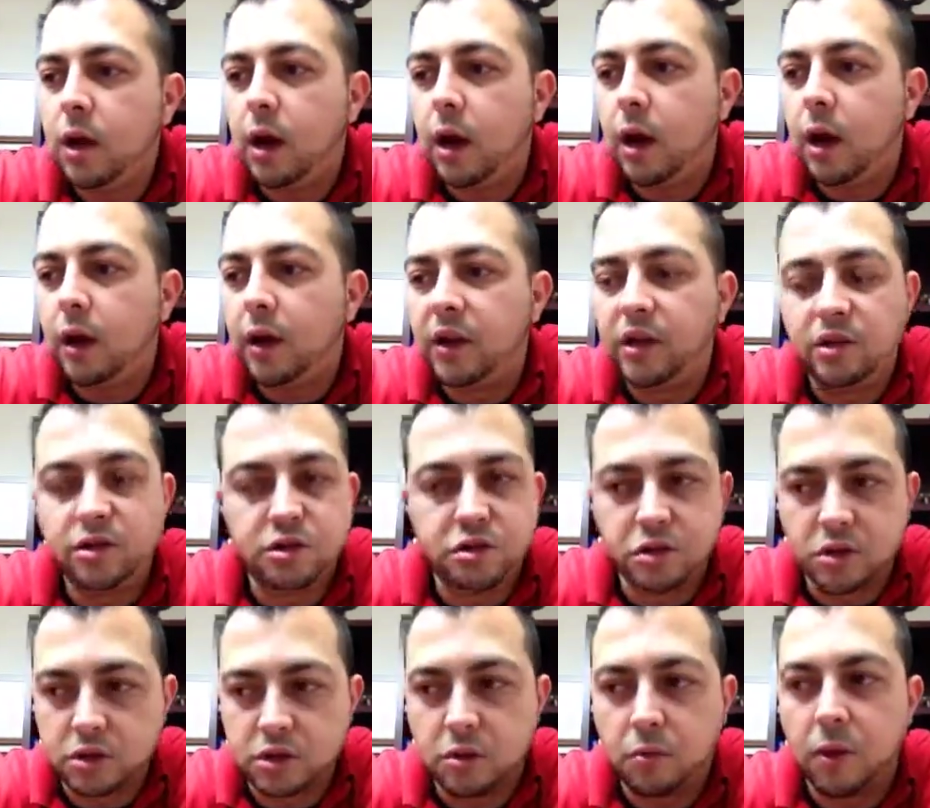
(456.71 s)
It's
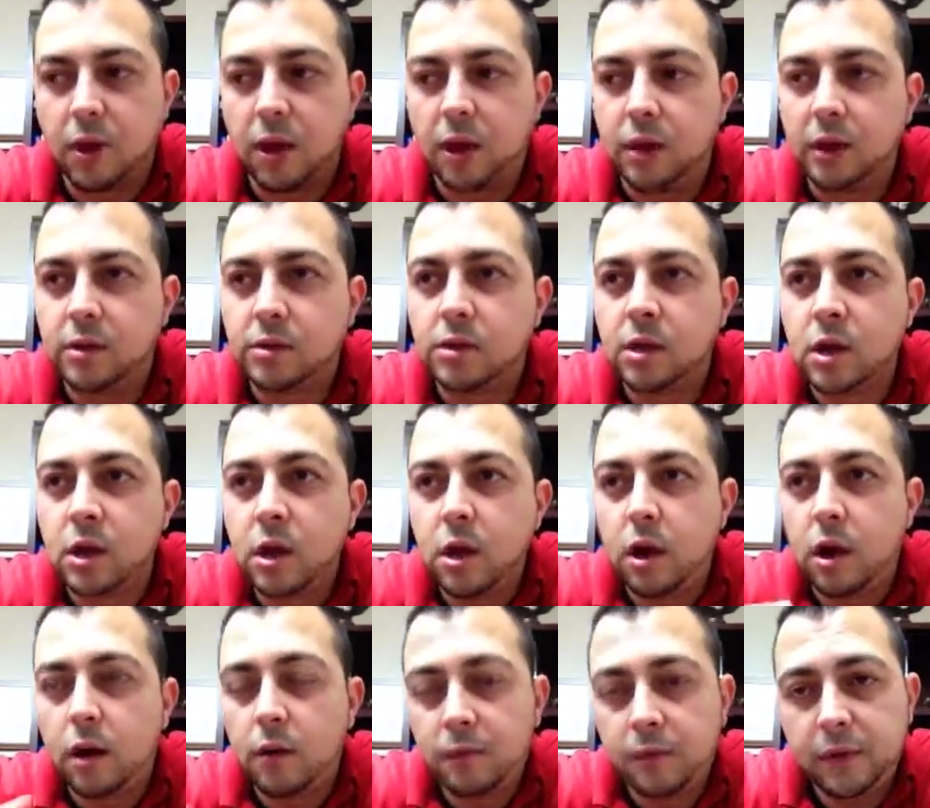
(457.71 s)
just the way it is.
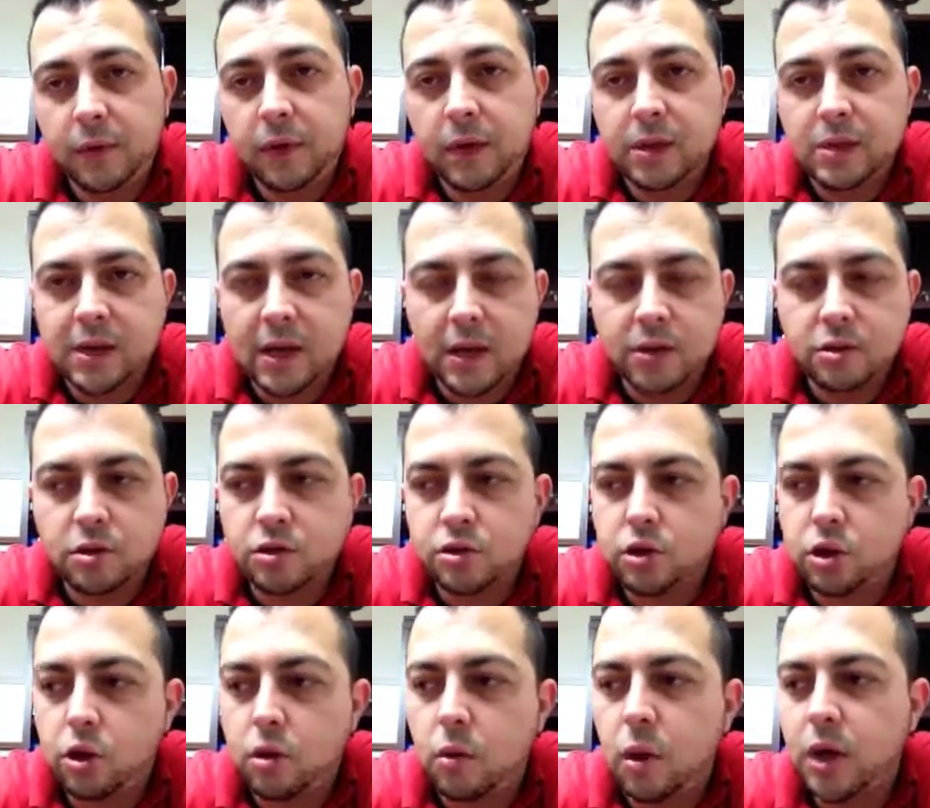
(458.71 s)
Hopefully this answers
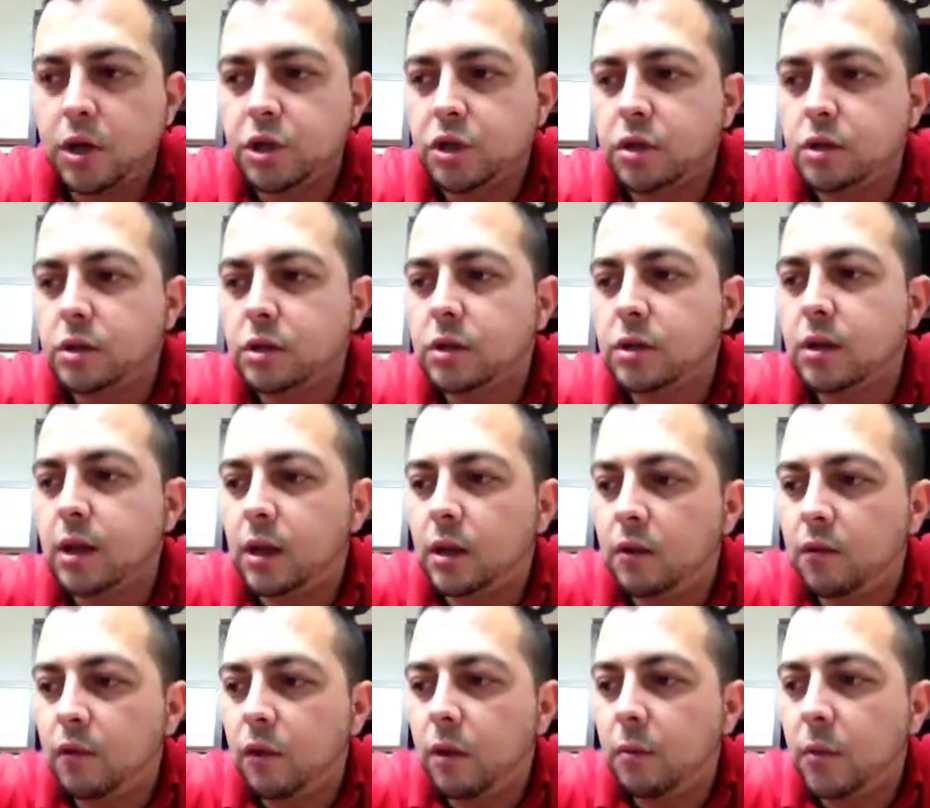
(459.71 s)
your questions. Thank
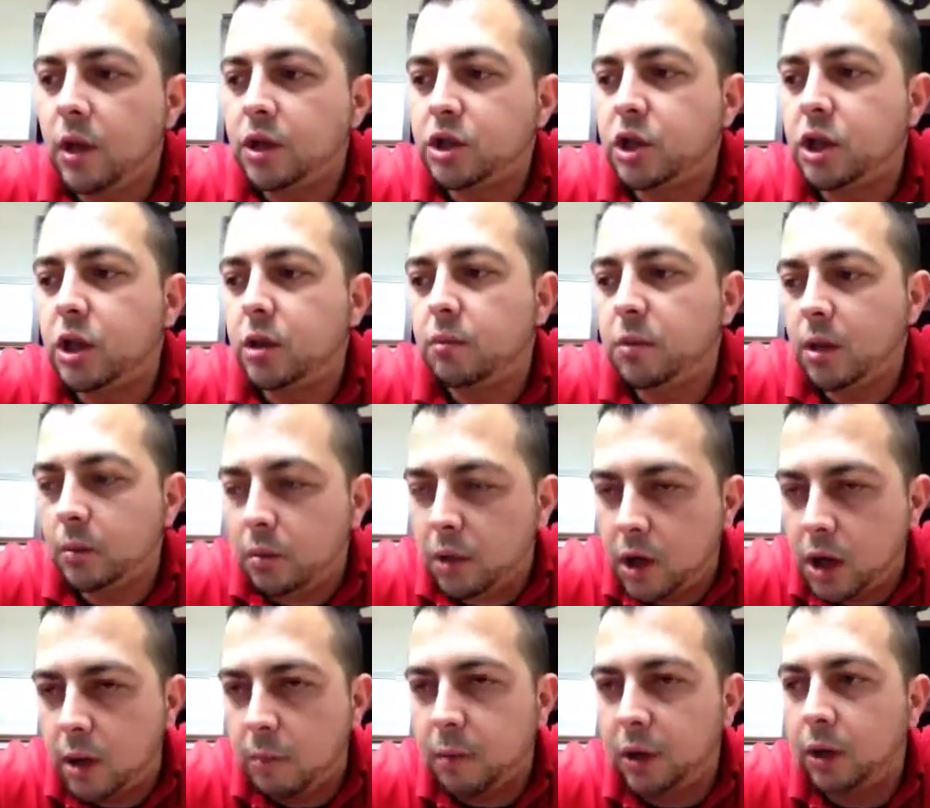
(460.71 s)
you very much. Keep them
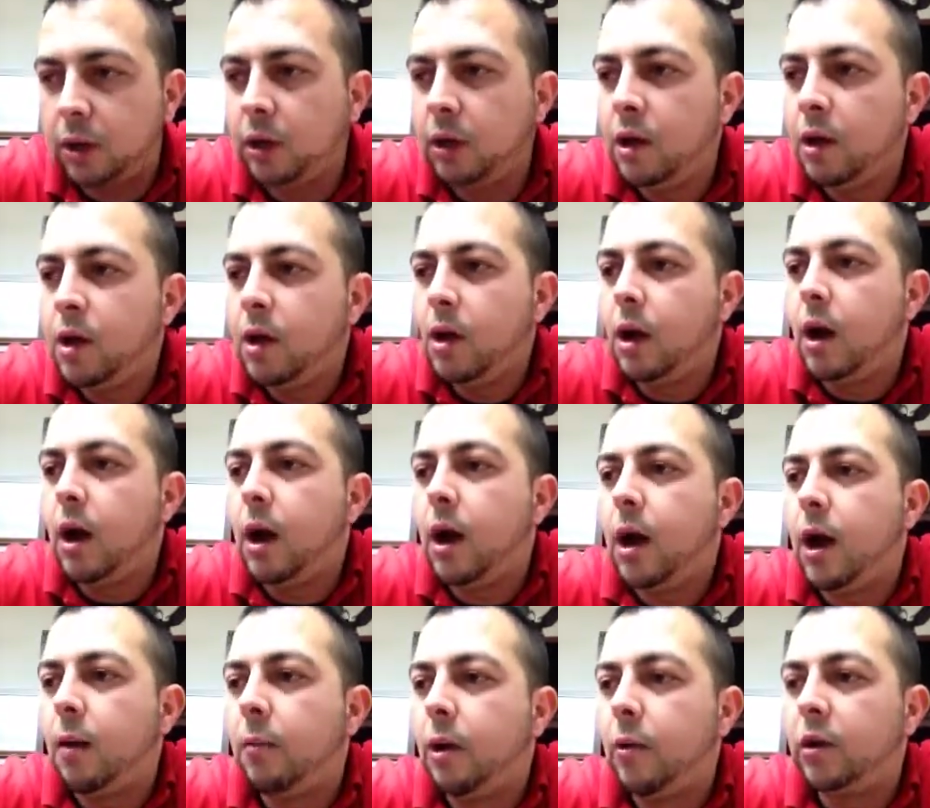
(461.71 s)
coming.
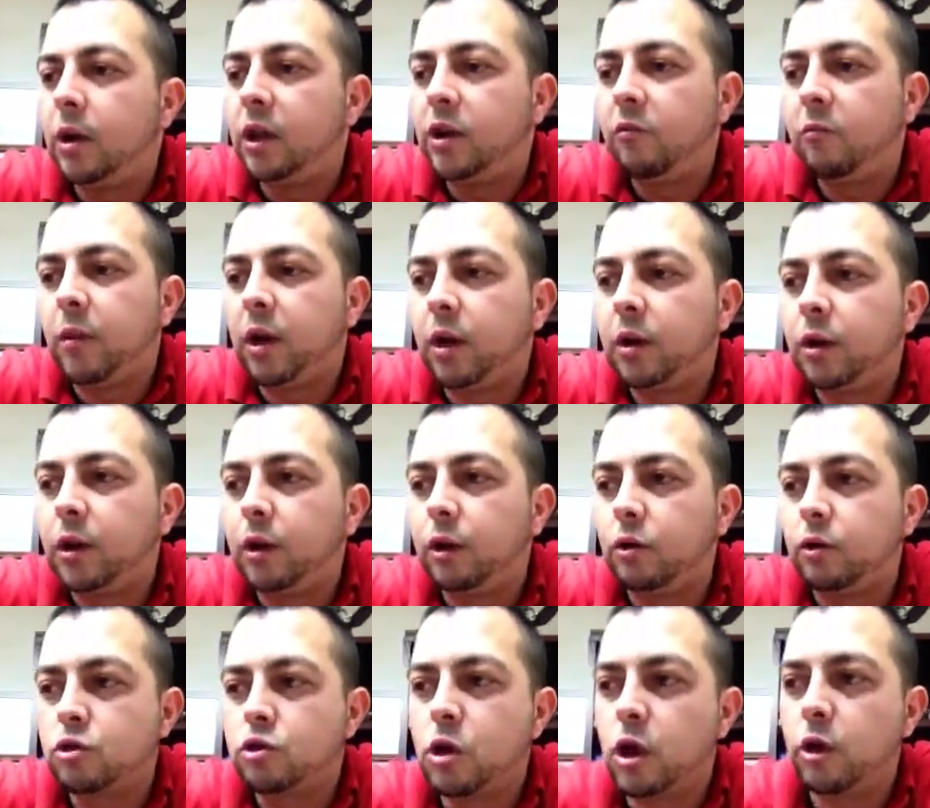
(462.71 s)
I want to give my
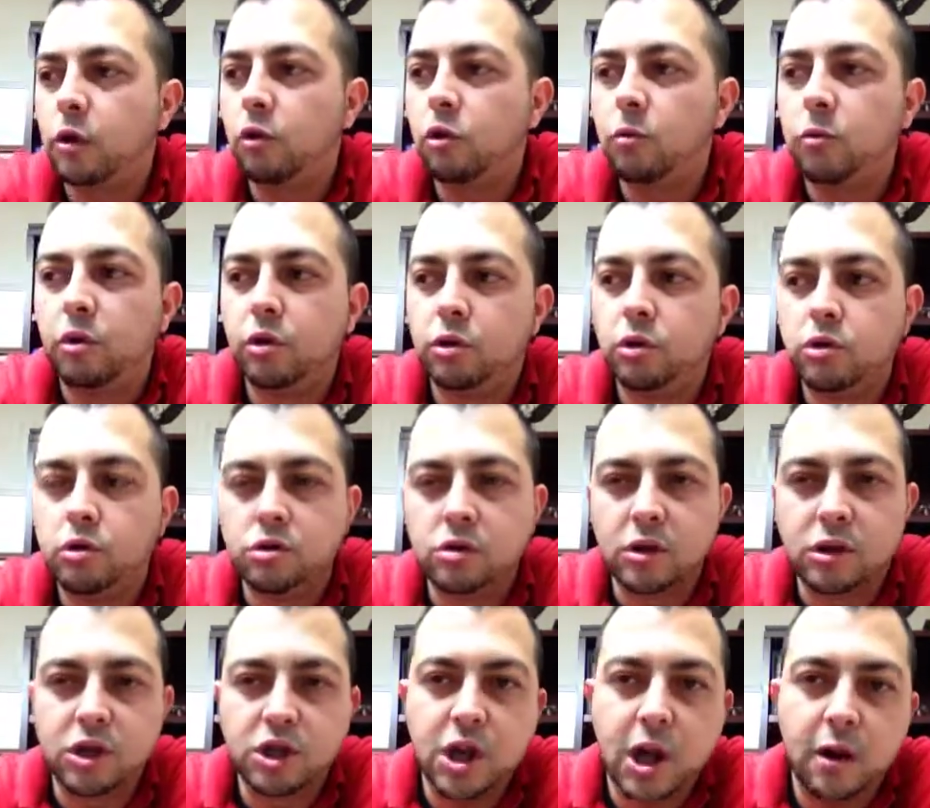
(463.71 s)
clinical trial group producers
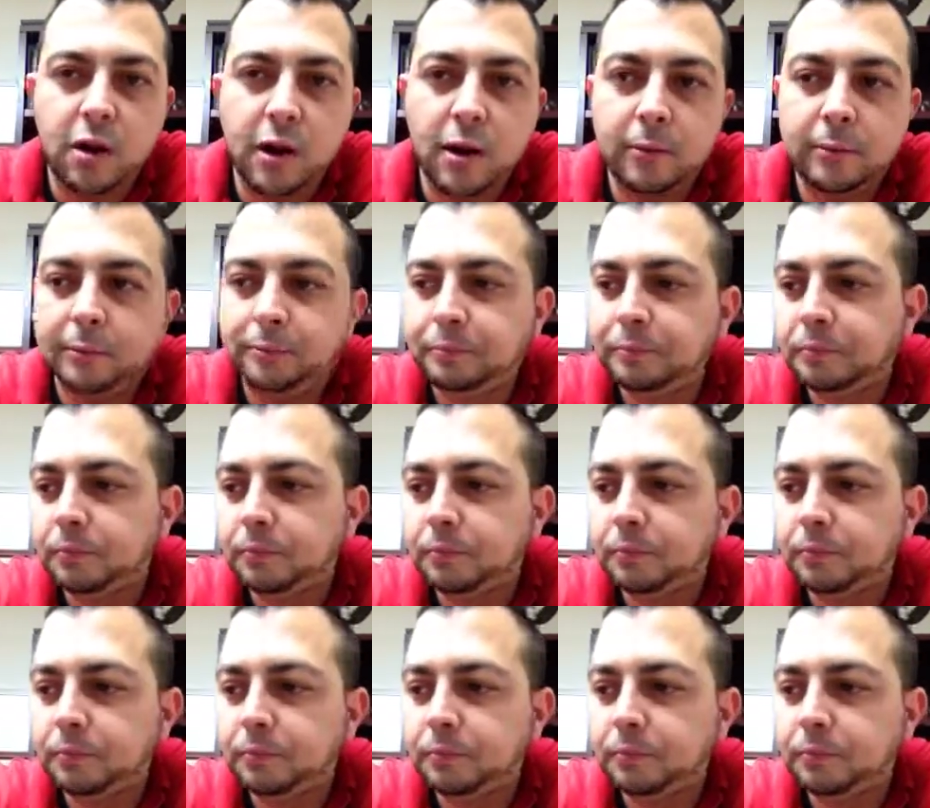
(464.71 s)
a shout out.